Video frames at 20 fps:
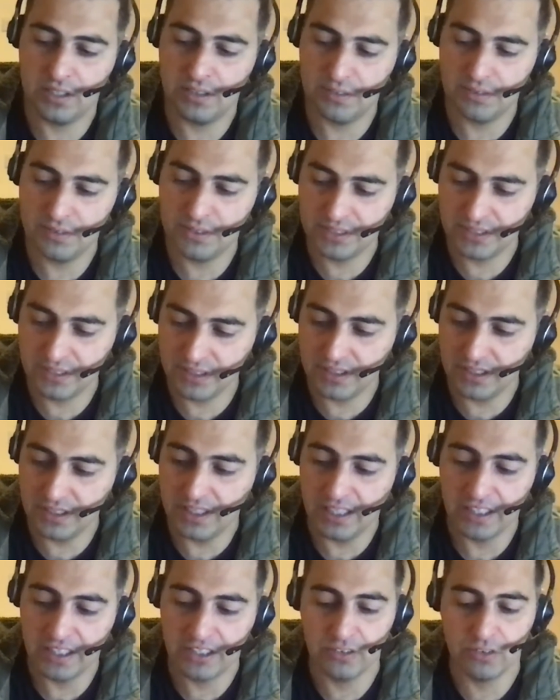see,
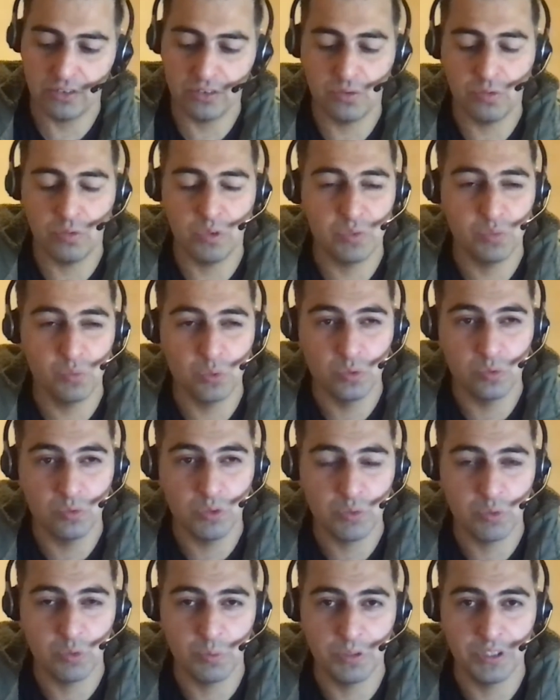like,
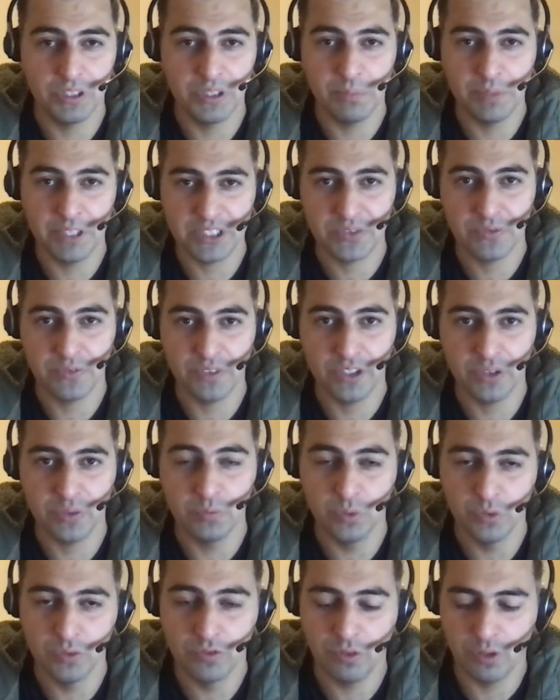what would be the best way to
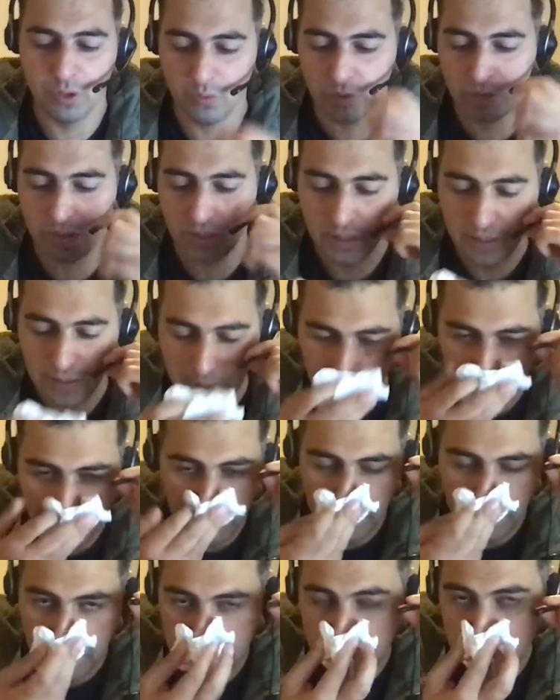move forward.
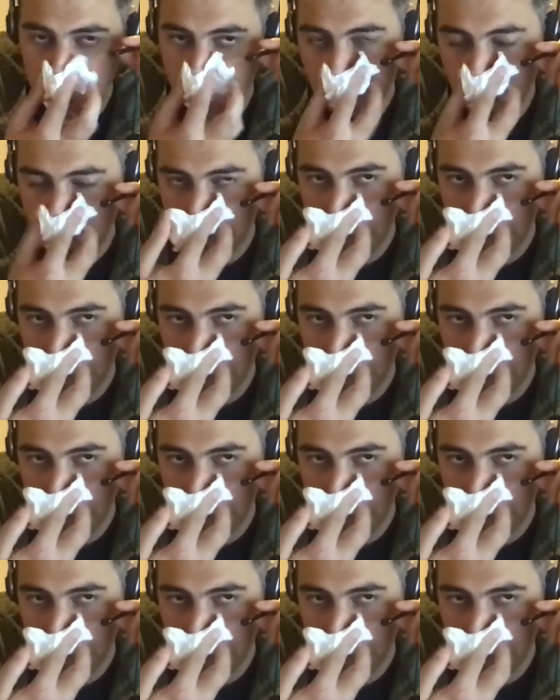So